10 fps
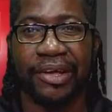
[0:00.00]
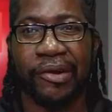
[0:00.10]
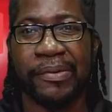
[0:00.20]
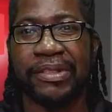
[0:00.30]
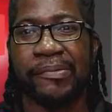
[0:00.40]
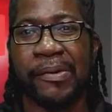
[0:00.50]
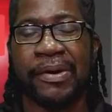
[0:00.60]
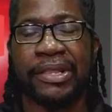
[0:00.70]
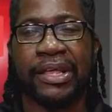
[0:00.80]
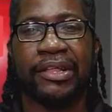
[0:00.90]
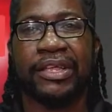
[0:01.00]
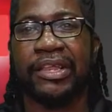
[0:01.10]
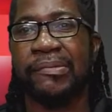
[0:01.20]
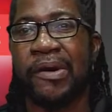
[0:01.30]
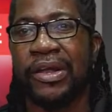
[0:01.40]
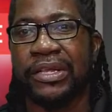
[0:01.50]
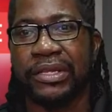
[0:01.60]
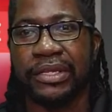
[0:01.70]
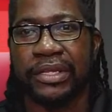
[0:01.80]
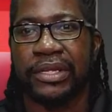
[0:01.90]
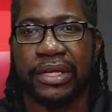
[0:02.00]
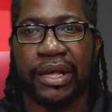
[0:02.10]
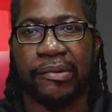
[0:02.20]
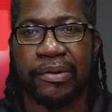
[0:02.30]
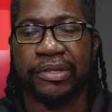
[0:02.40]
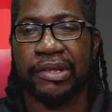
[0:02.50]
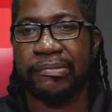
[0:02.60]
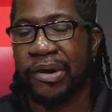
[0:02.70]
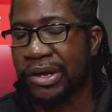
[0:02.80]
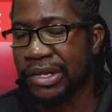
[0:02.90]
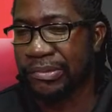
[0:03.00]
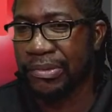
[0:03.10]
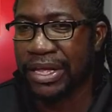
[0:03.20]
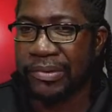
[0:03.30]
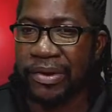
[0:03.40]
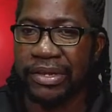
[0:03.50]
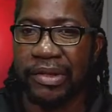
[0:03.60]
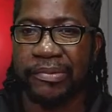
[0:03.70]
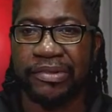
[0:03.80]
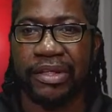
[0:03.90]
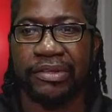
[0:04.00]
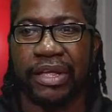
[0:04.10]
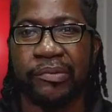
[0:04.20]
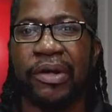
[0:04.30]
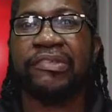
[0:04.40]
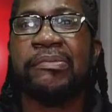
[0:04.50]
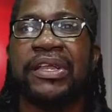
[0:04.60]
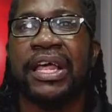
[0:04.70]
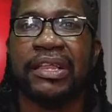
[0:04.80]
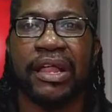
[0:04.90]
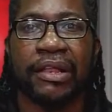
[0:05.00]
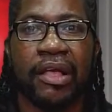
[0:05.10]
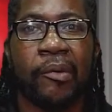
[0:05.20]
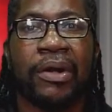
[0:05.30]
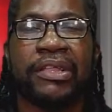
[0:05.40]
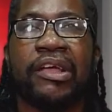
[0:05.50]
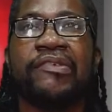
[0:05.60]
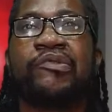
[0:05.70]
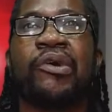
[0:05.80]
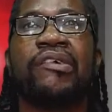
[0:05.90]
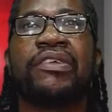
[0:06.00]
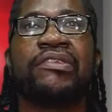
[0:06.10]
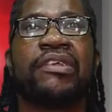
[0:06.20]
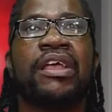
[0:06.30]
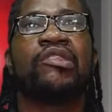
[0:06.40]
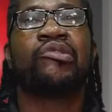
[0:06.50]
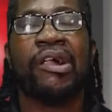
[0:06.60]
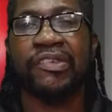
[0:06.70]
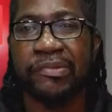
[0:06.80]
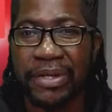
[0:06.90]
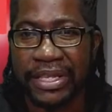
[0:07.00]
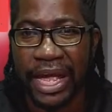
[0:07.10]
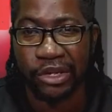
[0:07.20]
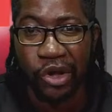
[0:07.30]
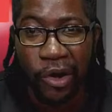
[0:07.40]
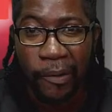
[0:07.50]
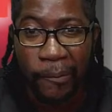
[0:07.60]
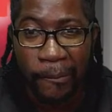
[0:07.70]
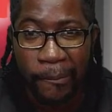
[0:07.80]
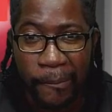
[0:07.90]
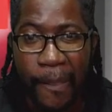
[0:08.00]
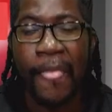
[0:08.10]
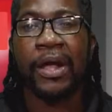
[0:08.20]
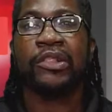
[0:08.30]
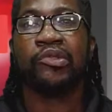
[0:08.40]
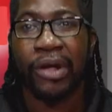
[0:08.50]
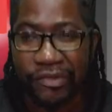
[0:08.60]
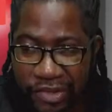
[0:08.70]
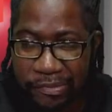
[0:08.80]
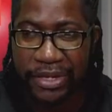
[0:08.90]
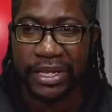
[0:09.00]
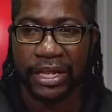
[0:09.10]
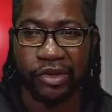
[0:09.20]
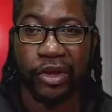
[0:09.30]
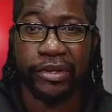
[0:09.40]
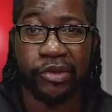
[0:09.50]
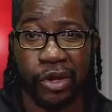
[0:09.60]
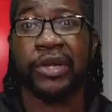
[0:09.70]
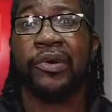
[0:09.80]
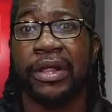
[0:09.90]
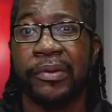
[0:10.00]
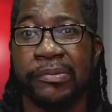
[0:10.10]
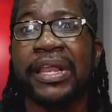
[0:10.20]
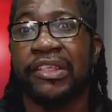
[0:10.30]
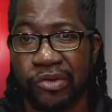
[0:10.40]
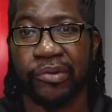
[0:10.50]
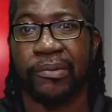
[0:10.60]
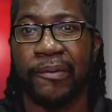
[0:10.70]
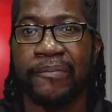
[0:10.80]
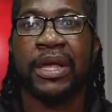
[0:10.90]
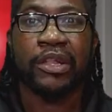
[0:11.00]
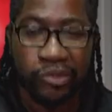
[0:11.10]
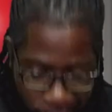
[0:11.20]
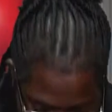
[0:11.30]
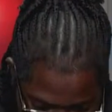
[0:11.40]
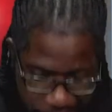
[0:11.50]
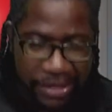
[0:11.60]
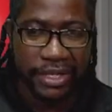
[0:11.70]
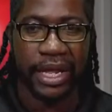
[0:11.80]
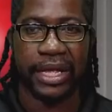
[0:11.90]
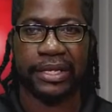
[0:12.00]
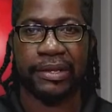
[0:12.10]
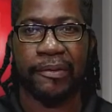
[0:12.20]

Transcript: Come and tell me about in the morning. About in the morning. Mikey, 1 a.m. is not tonight. What's the middle of the night? What if 12 is? 12 is midnight, no? 12 is midnight. You wanna go there with me? Let's go. 12 is midnight.